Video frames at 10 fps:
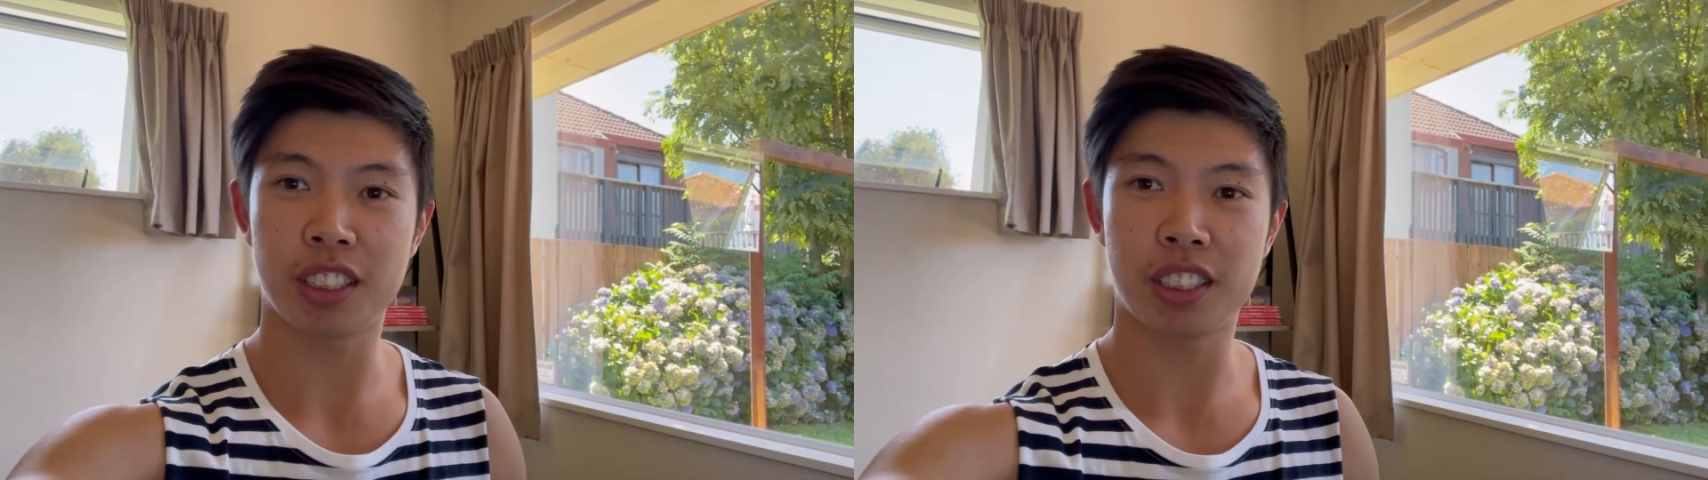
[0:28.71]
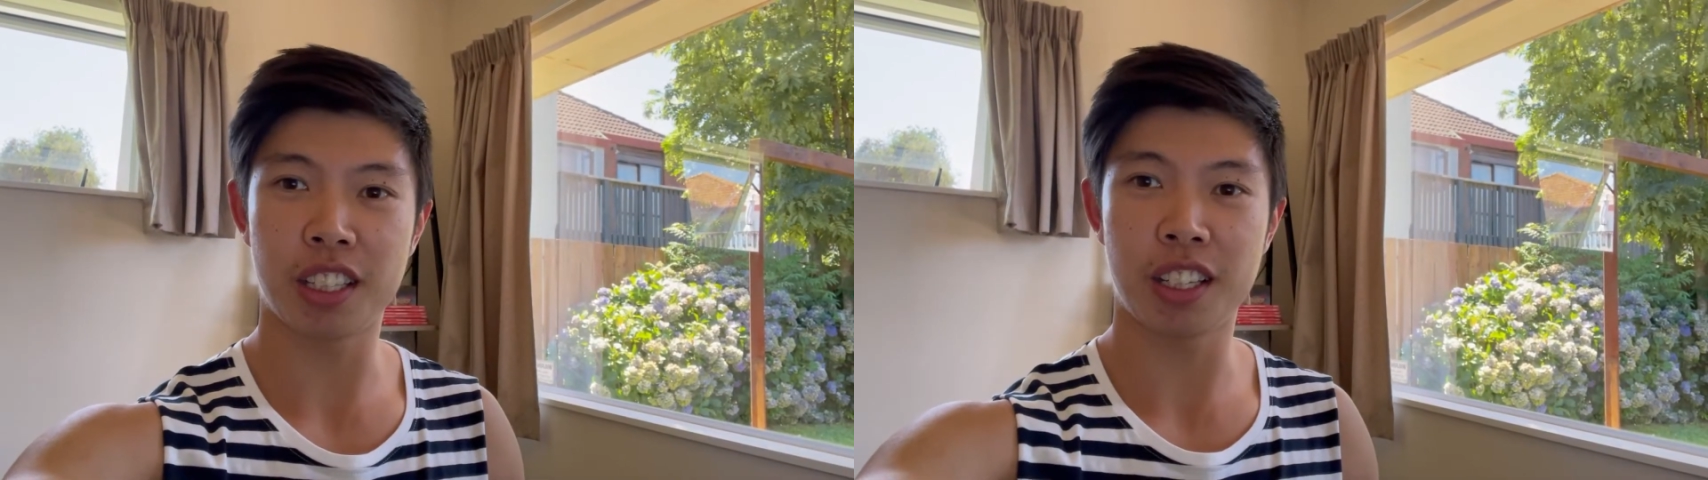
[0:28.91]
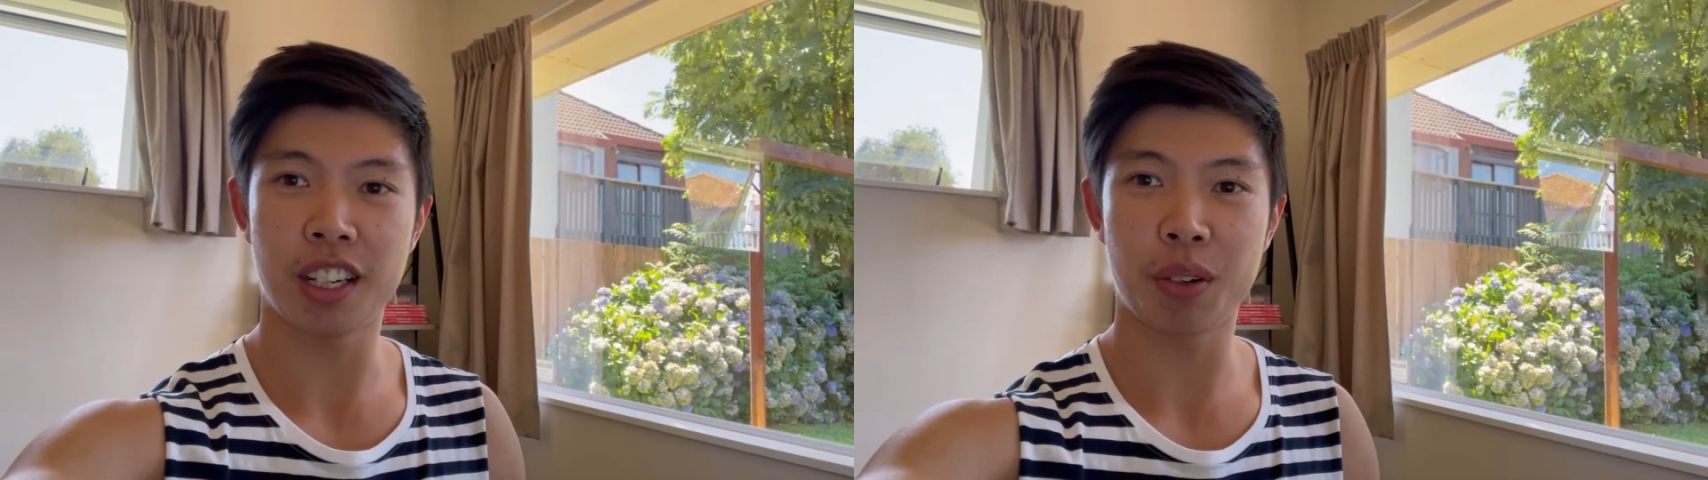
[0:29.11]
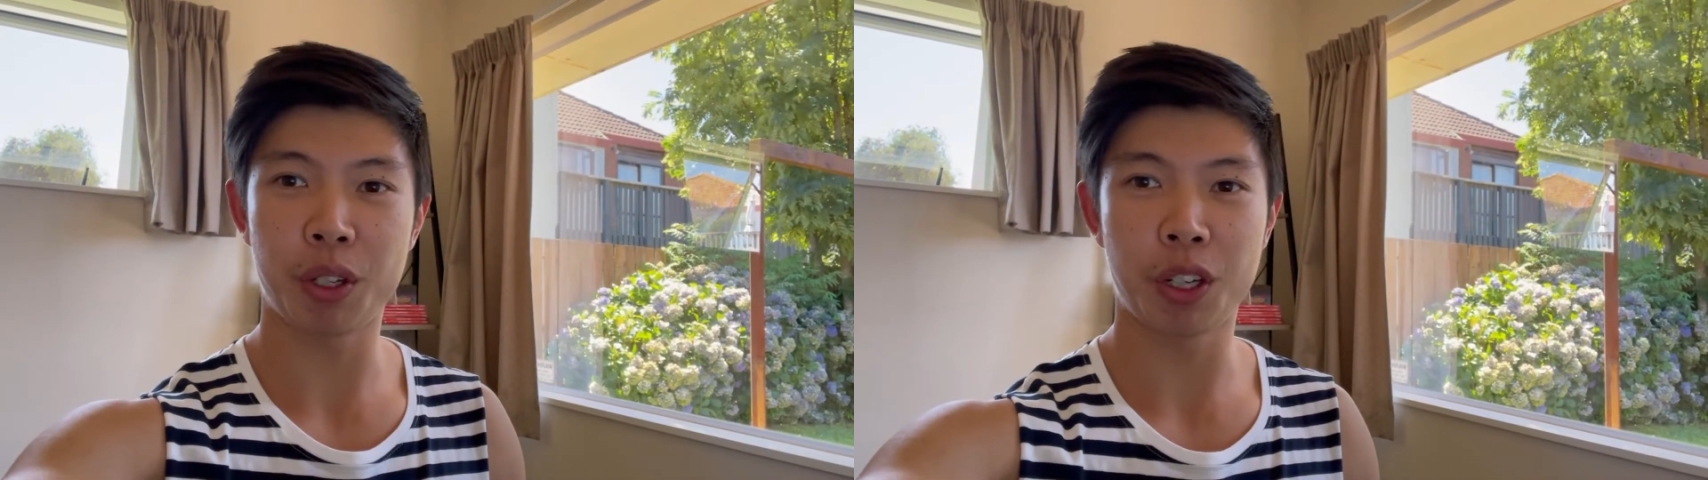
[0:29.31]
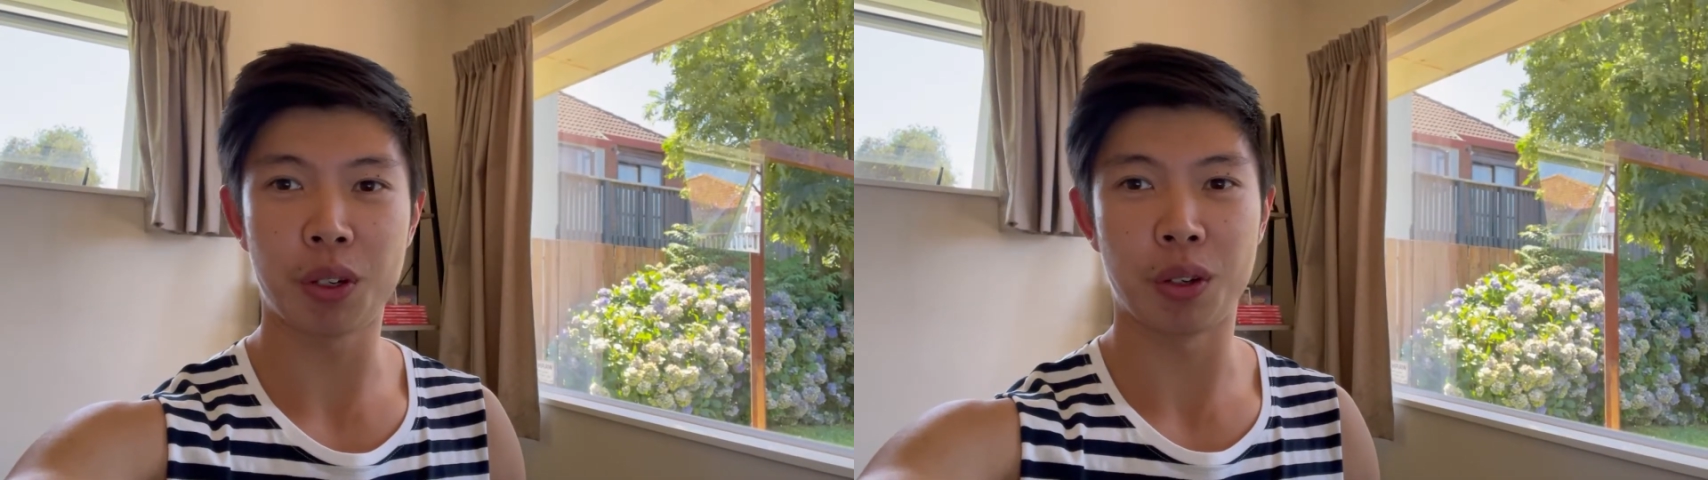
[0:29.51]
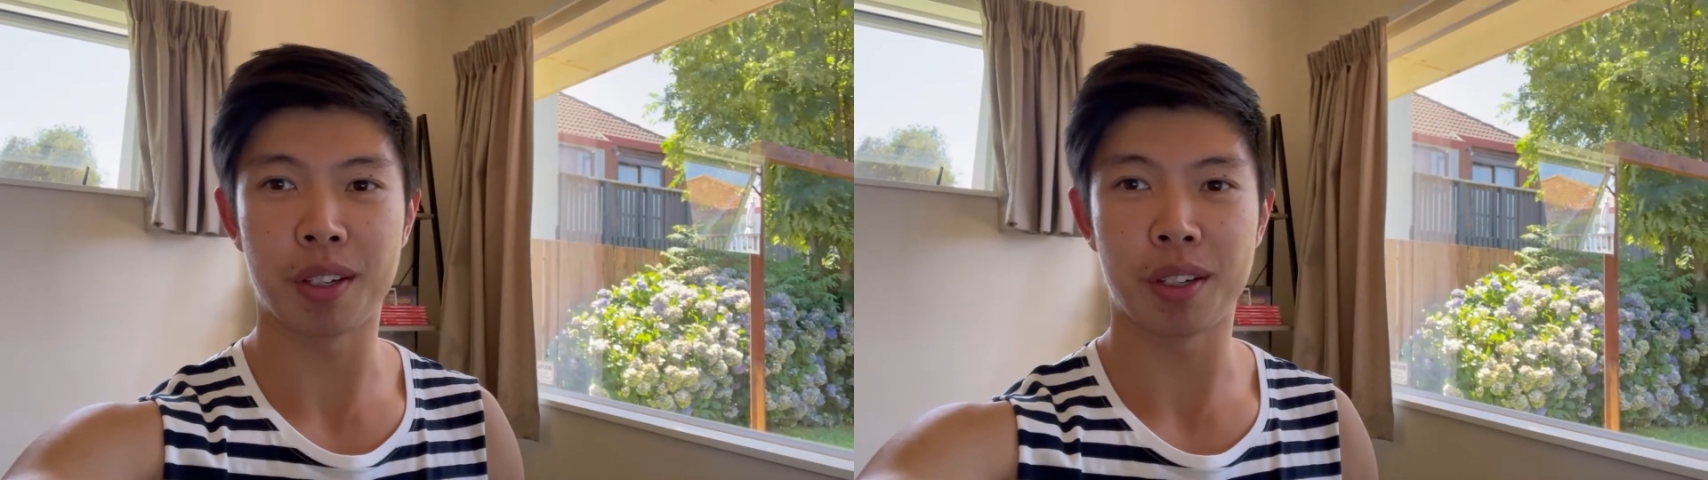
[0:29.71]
see how we go.